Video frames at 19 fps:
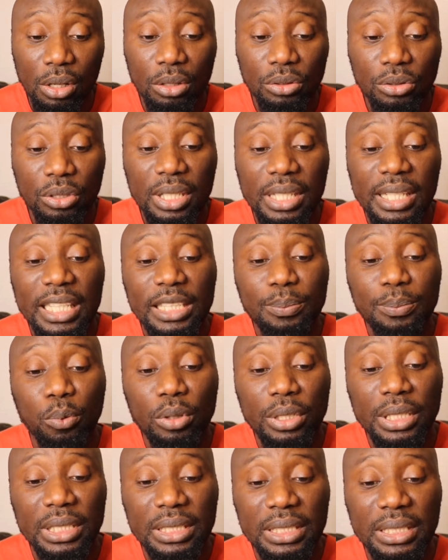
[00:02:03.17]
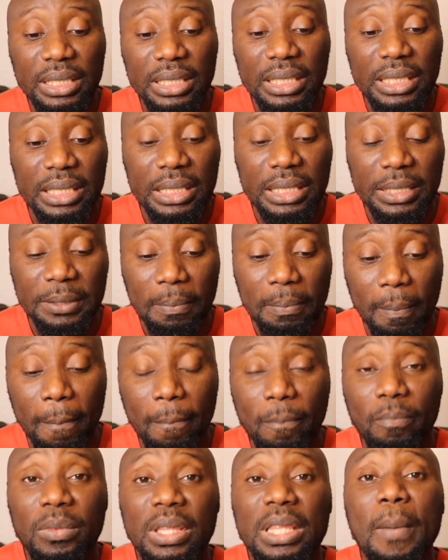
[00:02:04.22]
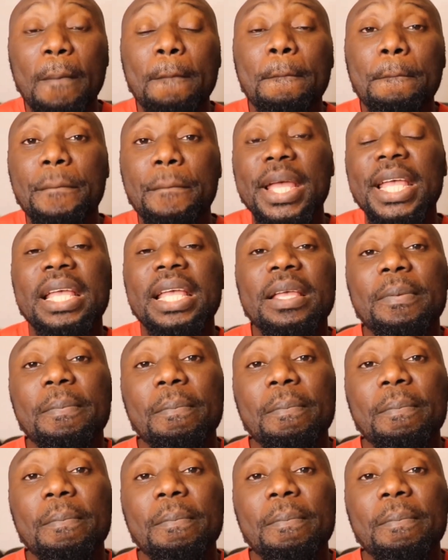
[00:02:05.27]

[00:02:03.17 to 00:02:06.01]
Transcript: So the next point is Nmi.